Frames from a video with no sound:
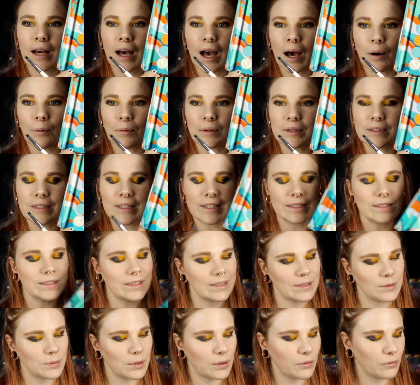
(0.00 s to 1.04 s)
I will take
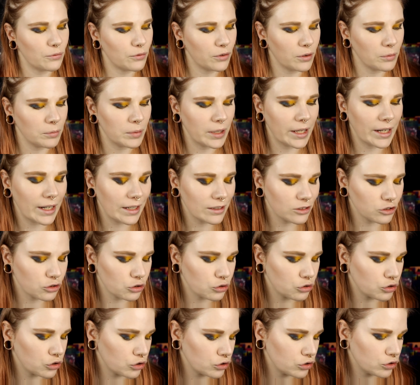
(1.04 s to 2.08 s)
this one from the
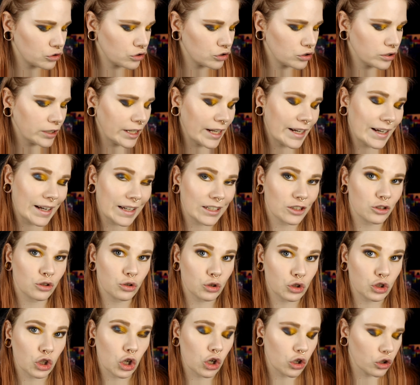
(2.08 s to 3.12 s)
Electro
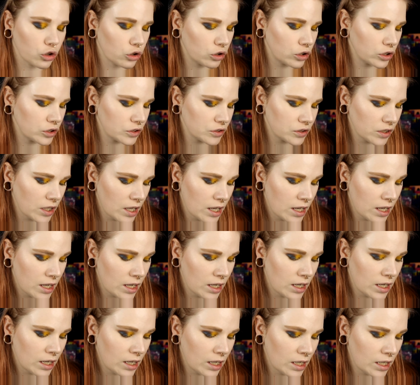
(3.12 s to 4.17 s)
Electro-Turquoise,
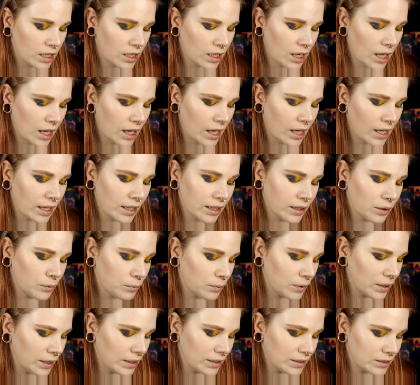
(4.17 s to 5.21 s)
and I
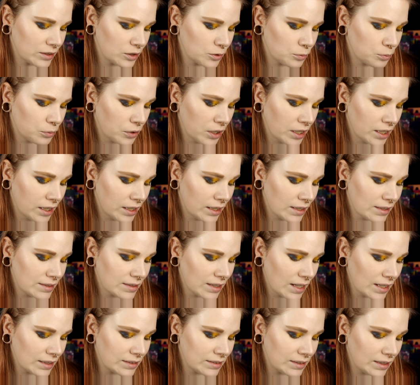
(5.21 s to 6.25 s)
will spray this.
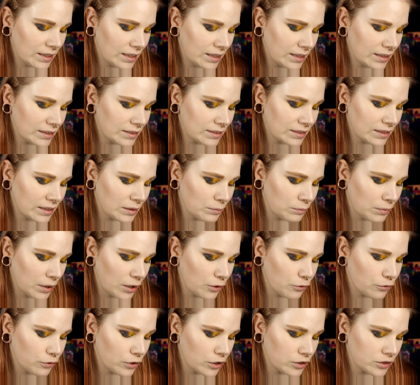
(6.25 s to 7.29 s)
I did it in
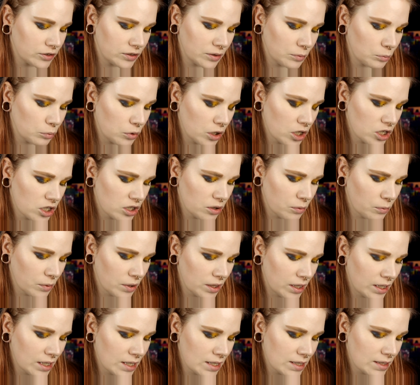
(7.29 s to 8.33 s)
my first impression
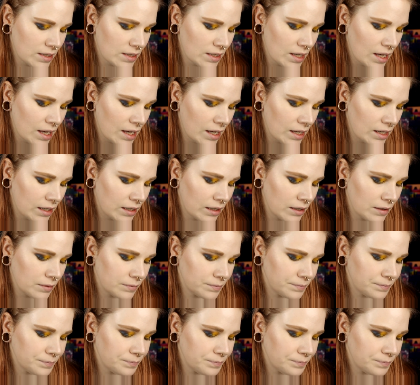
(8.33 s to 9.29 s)
with this, and